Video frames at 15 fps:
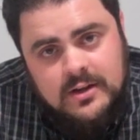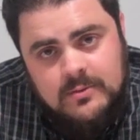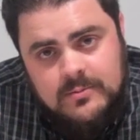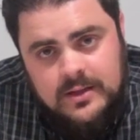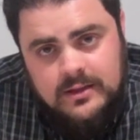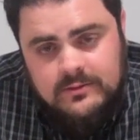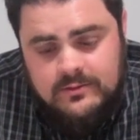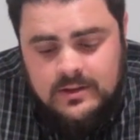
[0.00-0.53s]

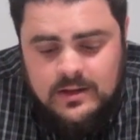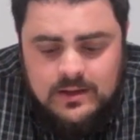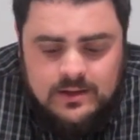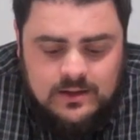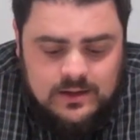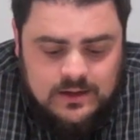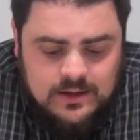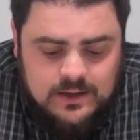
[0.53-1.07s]
companies.
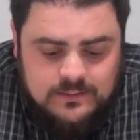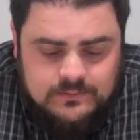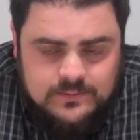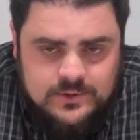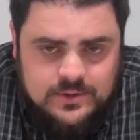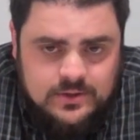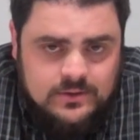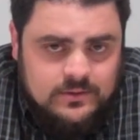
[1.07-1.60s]
Um,
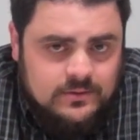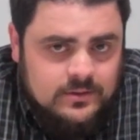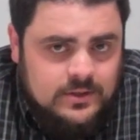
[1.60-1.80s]
so